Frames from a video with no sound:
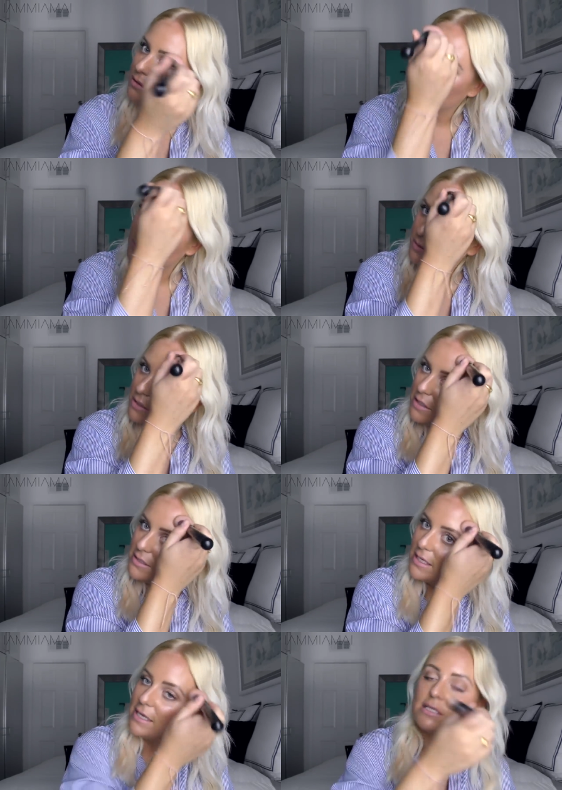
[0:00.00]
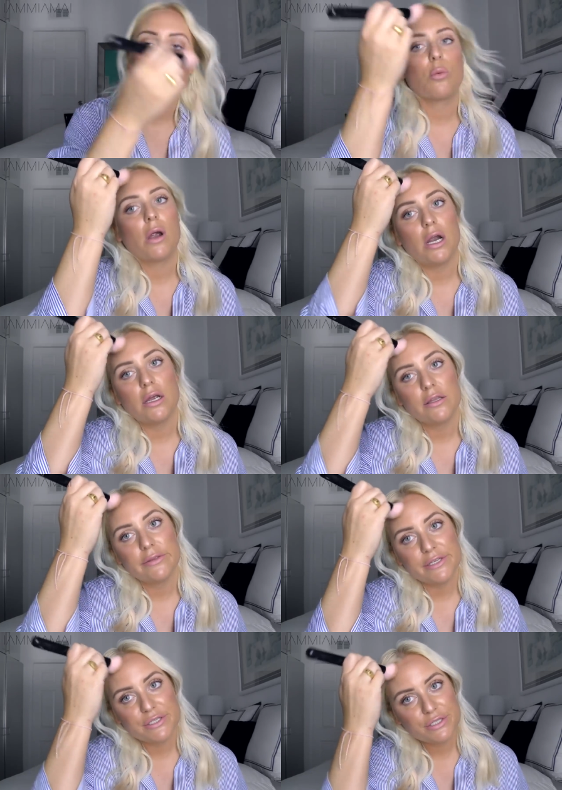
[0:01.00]
just because that's where
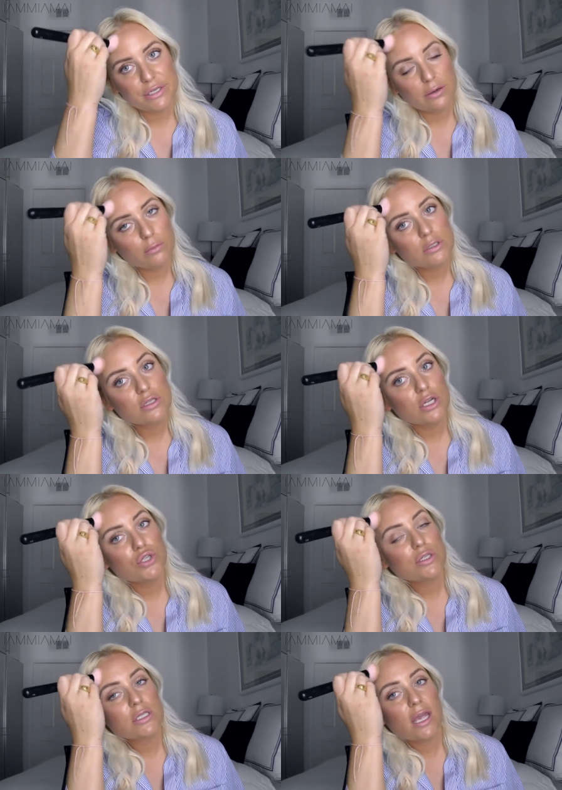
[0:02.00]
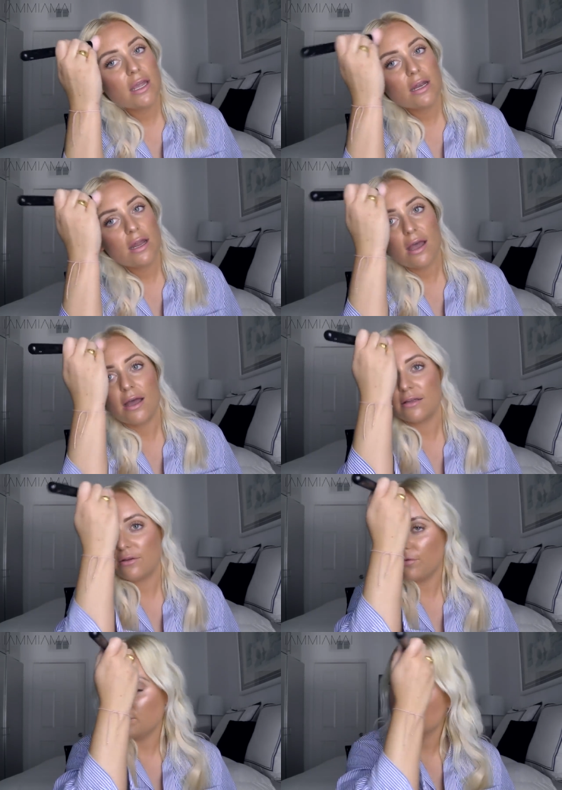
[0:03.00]
the sun will touch your skin at
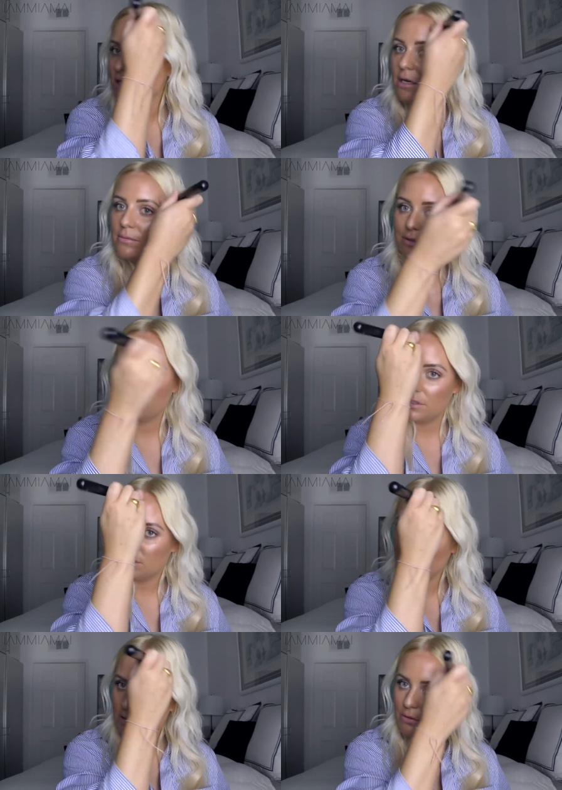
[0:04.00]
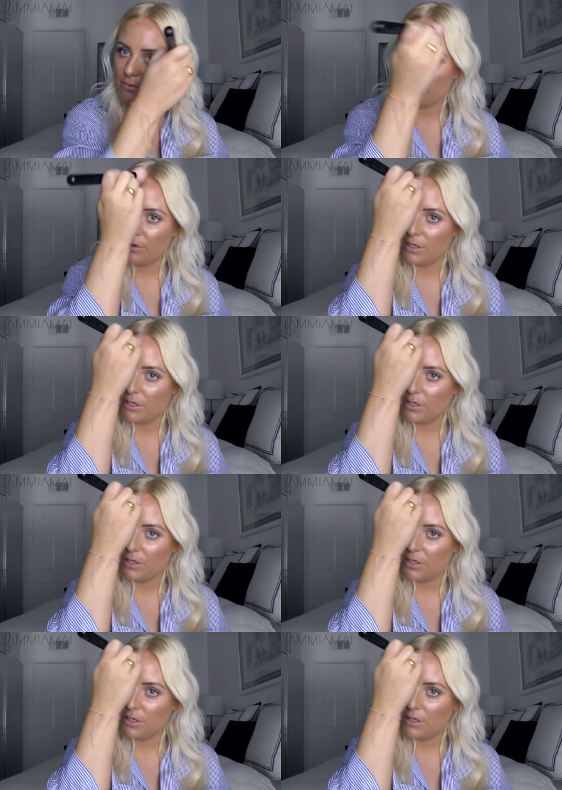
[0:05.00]
the first time so this will look very